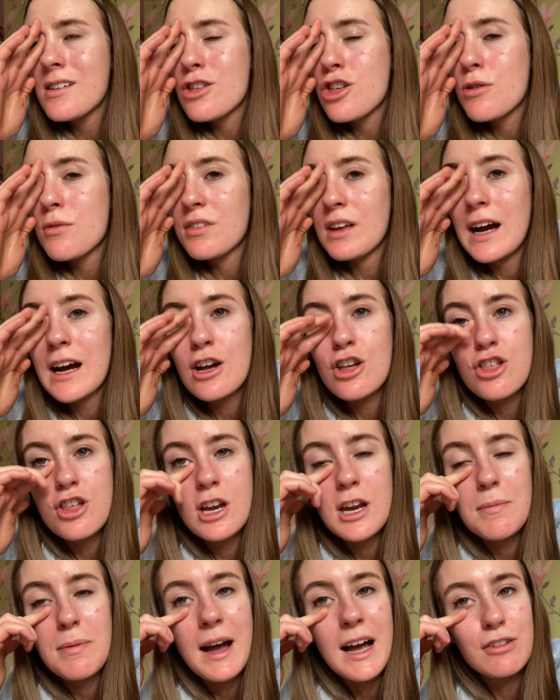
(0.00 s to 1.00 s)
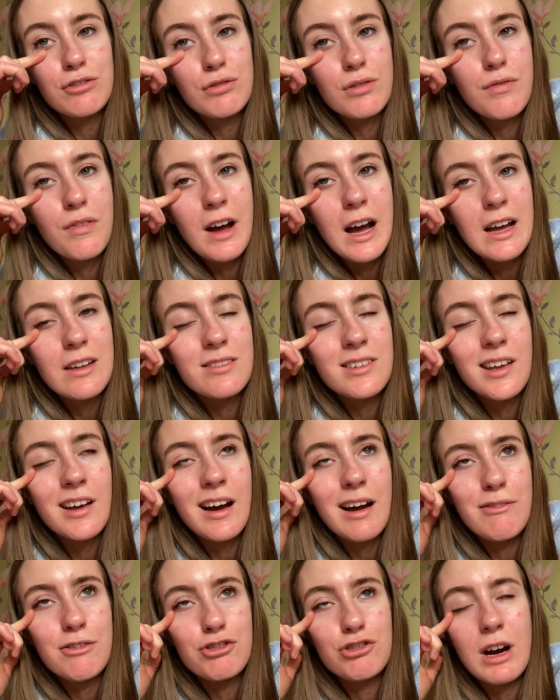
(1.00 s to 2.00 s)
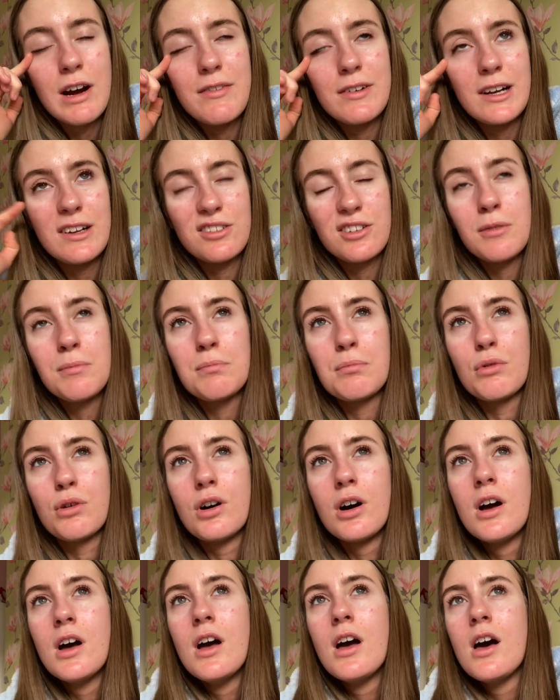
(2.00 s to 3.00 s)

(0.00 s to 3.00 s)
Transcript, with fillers: She was actually petrified to have a driving lesson, but